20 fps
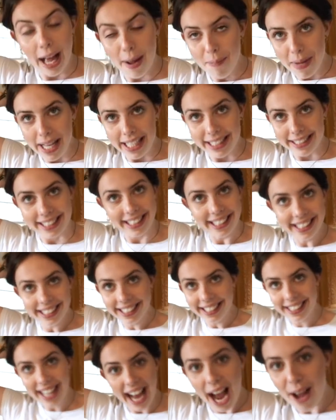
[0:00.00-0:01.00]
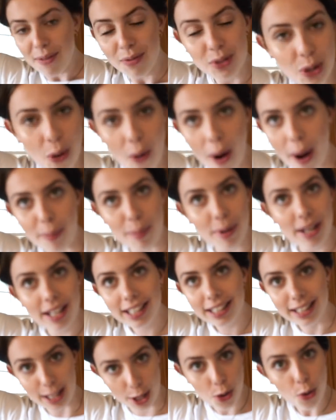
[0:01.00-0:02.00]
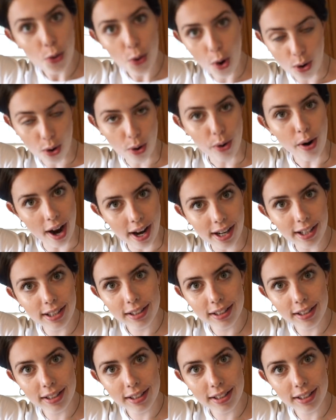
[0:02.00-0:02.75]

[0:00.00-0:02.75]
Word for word: Amazing. I'm so happy. Thank you, CocoKind.